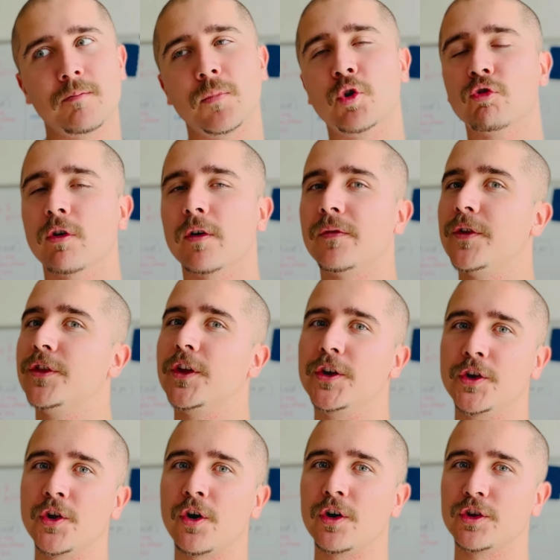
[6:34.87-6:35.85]
more often than
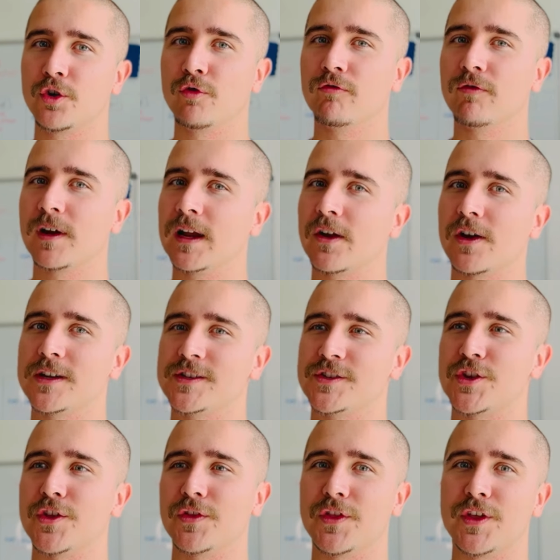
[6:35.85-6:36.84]
not, you'll realize
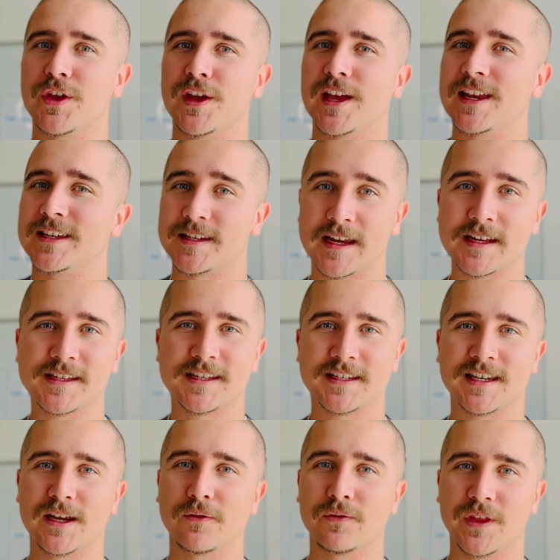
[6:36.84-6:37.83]
that the
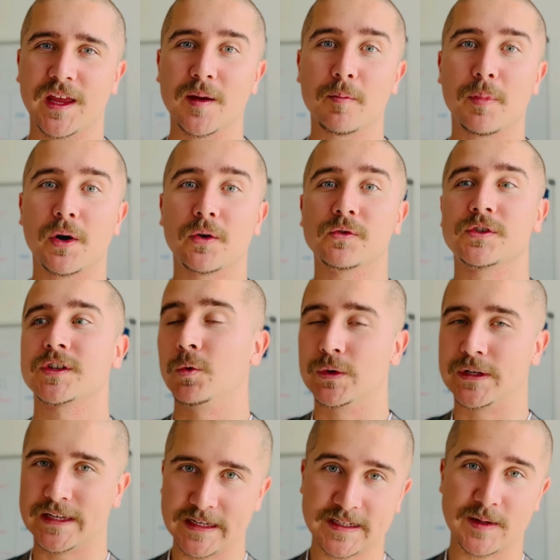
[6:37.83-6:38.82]
intensity of the impulse will
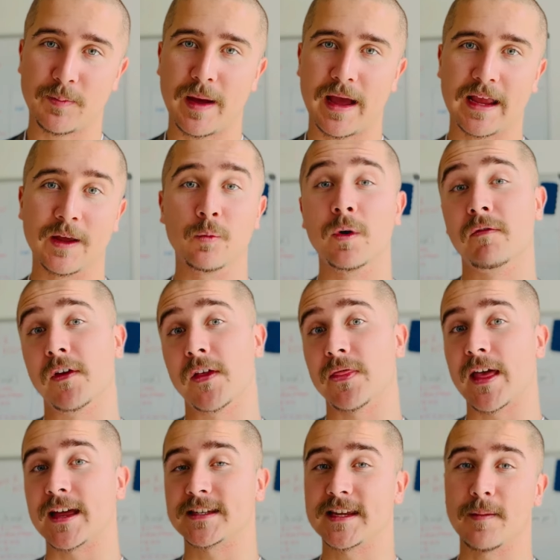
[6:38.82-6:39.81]
dissipate within
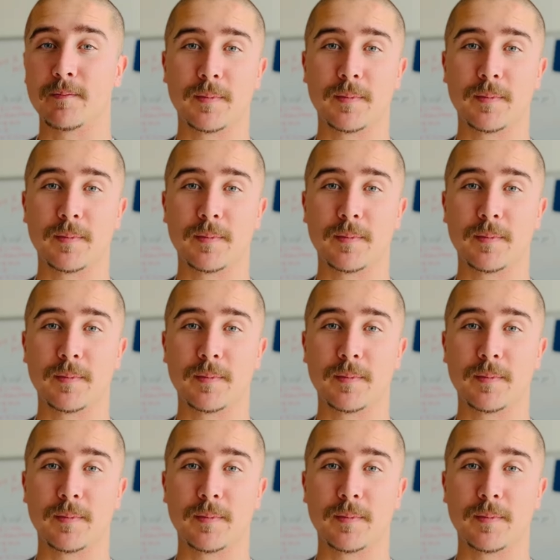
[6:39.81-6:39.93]
that 10